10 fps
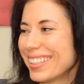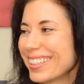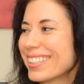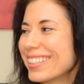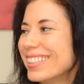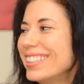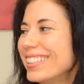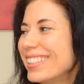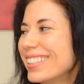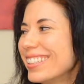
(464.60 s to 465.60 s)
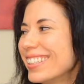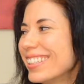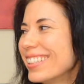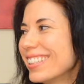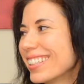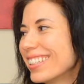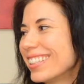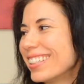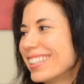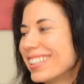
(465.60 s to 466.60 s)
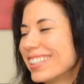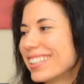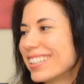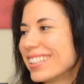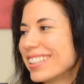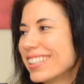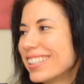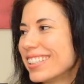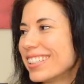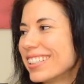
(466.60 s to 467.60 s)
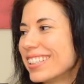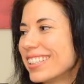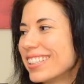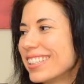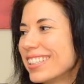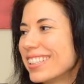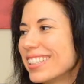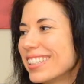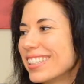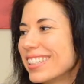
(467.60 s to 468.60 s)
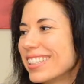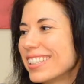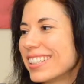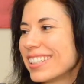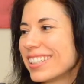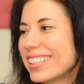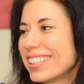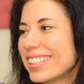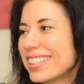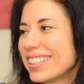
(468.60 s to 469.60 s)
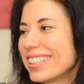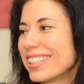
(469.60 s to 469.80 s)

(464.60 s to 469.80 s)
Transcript: No words are spoken by the person on screen.